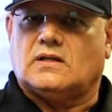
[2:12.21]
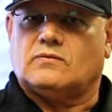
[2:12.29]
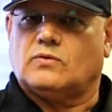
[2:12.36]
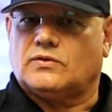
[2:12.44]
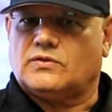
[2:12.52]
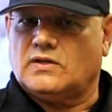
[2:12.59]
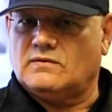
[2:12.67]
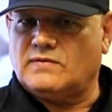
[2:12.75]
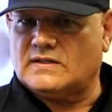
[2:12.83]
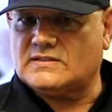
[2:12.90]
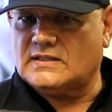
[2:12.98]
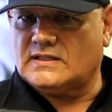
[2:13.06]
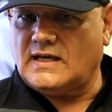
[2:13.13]
with the
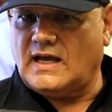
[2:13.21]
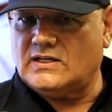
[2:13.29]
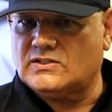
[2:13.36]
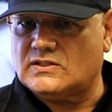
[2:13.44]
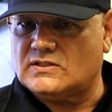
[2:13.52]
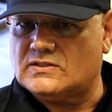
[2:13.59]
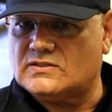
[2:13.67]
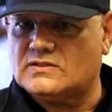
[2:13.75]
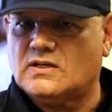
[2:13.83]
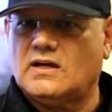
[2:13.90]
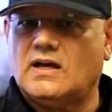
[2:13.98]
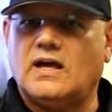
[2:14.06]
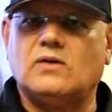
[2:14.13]
investigations,
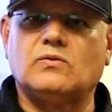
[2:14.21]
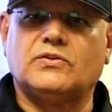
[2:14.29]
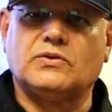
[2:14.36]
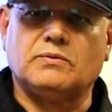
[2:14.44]
and with